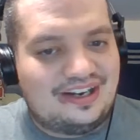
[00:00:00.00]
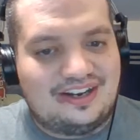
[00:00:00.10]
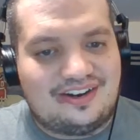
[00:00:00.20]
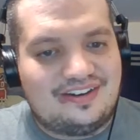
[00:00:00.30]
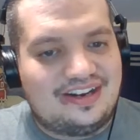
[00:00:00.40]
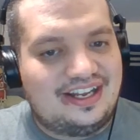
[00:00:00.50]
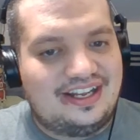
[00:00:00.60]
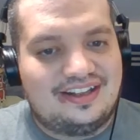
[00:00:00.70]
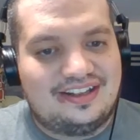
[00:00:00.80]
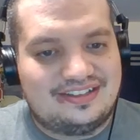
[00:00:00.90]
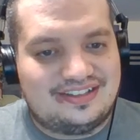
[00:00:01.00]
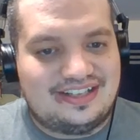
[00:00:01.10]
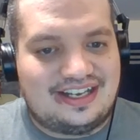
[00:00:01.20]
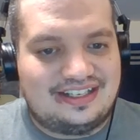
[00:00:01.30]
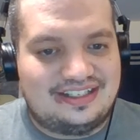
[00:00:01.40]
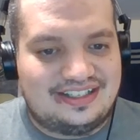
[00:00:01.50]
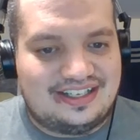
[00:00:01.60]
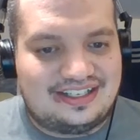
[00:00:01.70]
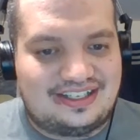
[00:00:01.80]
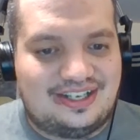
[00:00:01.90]
ERA. It's not
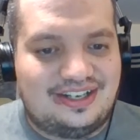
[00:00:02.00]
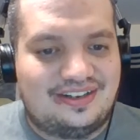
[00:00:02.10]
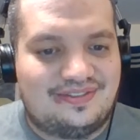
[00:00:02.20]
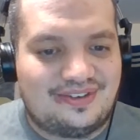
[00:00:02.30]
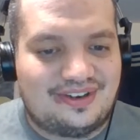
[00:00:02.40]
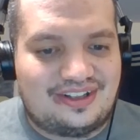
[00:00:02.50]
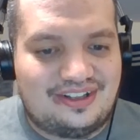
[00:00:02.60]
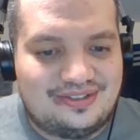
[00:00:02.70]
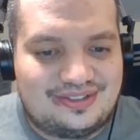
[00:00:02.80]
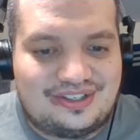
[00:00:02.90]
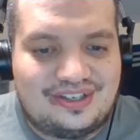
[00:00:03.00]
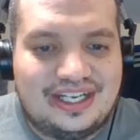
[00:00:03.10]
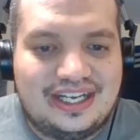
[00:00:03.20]
good for a closer.